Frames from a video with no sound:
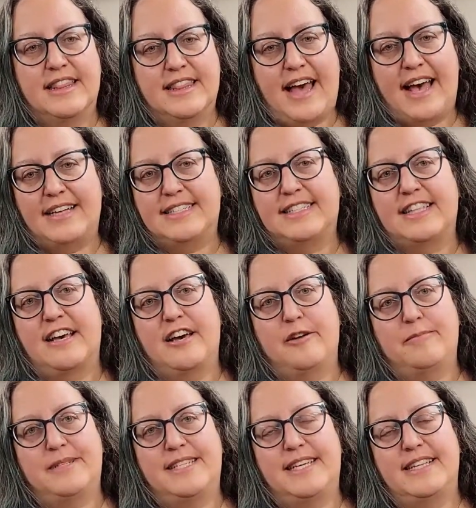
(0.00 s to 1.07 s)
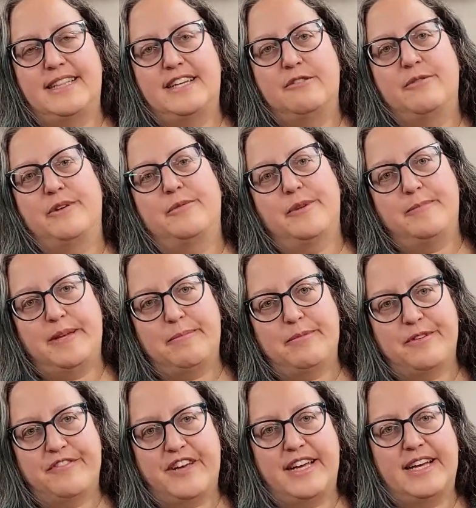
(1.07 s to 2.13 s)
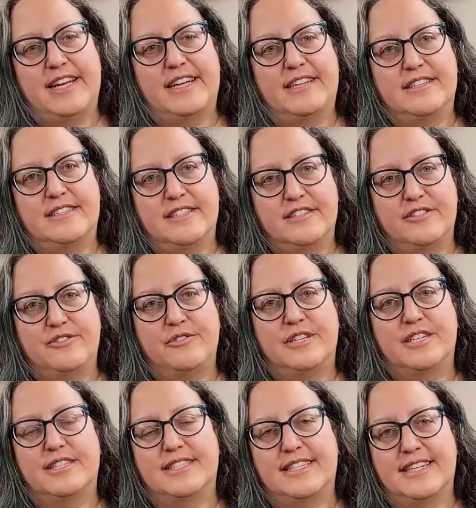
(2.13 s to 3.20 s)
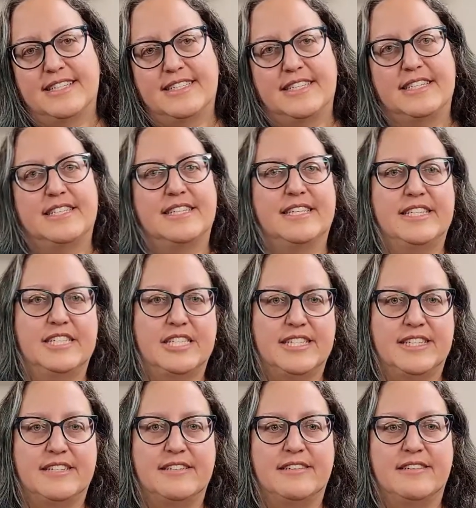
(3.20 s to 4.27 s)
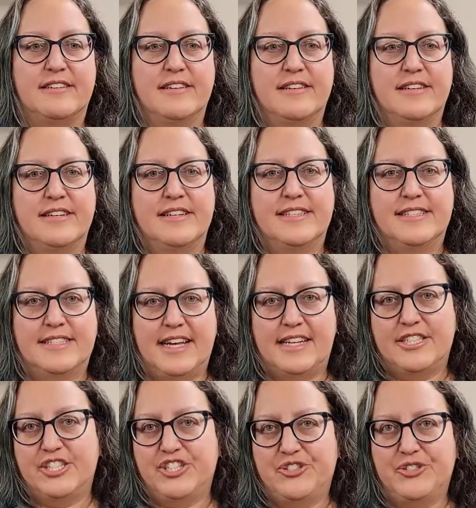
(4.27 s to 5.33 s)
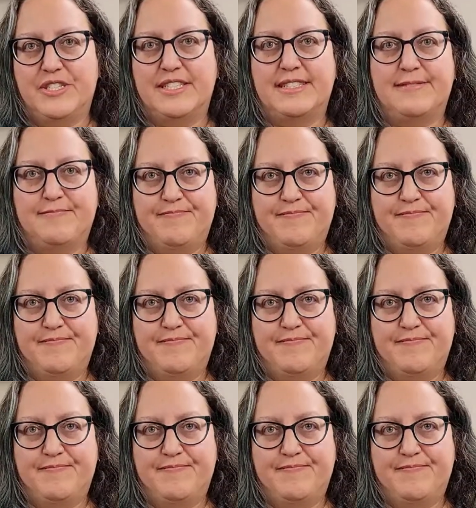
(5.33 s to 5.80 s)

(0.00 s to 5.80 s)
that's the update that we would be providing to our sex education statutes.